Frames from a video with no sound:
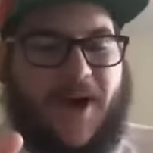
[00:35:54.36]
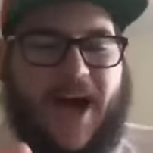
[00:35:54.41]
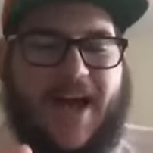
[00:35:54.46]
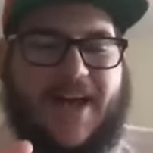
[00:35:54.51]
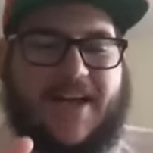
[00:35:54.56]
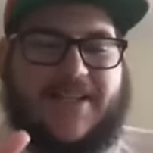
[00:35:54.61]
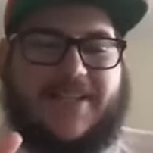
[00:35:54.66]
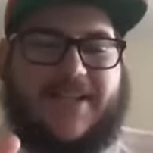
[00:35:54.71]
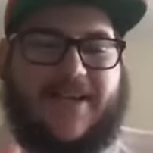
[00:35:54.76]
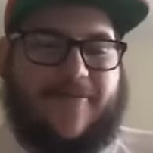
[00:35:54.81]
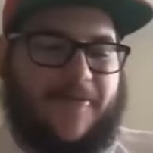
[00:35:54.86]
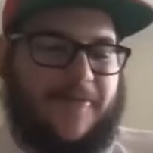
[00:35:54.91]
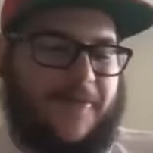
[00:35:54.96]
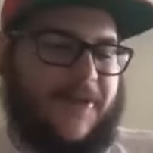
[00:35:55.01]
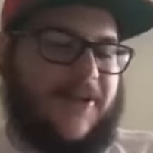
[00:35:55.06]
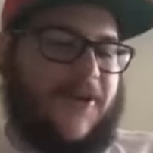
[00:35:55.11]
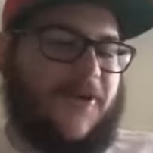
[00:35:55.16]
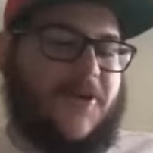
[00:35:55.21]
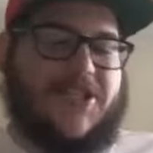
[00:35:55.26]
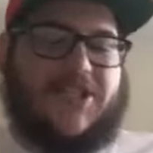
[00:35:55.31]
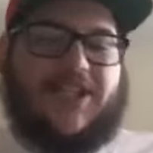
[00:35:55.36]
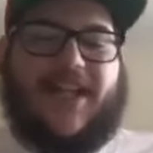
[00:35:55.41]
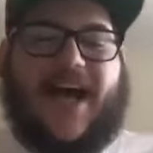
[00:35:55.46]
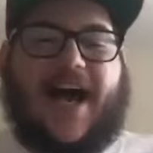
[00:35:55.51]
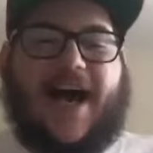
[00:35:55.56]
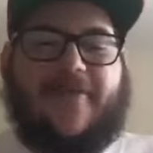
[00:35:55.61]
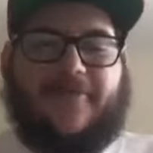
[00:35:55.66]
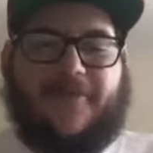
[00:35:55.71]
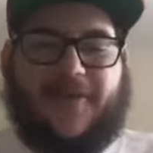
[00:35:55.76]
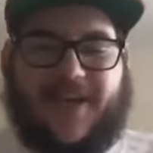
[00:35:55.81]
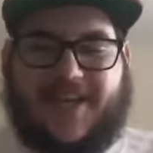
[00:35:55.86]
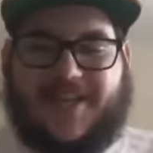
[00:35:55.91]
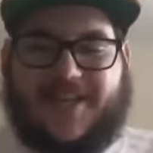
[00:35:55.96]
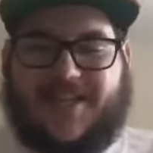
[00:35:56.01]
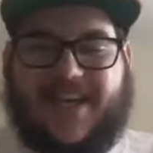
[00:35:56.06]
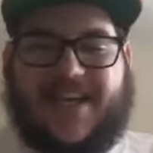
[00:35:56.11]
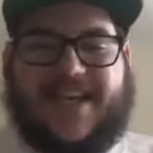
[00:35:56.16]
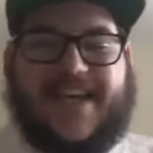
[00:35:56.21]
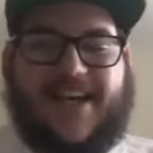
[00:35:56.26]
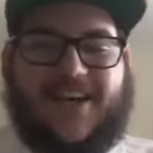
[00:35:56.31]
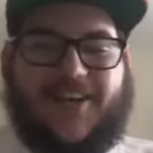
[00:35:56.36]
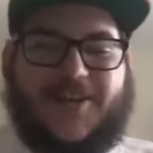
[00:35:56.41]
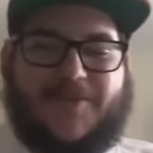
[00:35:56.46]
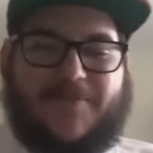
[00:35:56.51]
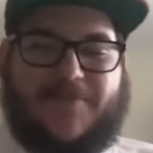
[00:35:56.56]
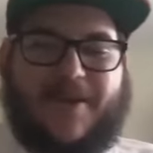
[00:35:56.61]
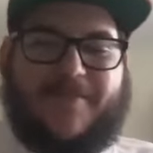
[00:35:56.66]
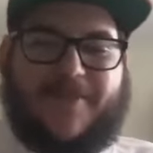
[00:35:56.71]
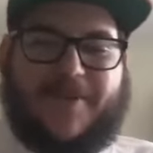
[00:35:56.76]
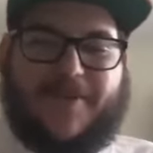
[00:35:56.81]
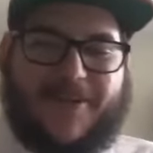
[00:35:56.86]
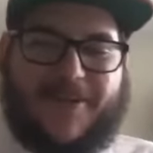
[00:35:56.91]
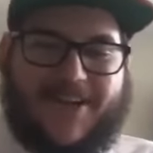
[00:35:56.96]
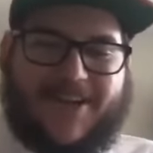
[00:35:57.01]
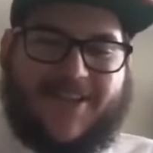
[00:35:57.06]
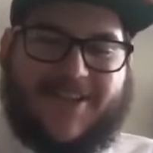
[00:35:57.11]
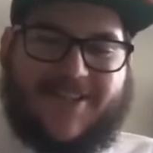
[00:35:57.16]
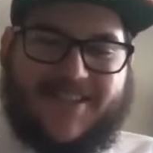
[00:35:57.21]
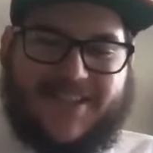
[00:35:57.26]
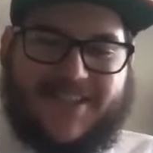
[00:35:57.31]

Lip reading: does everyone always laugh when I say Nelly's my favorite artist?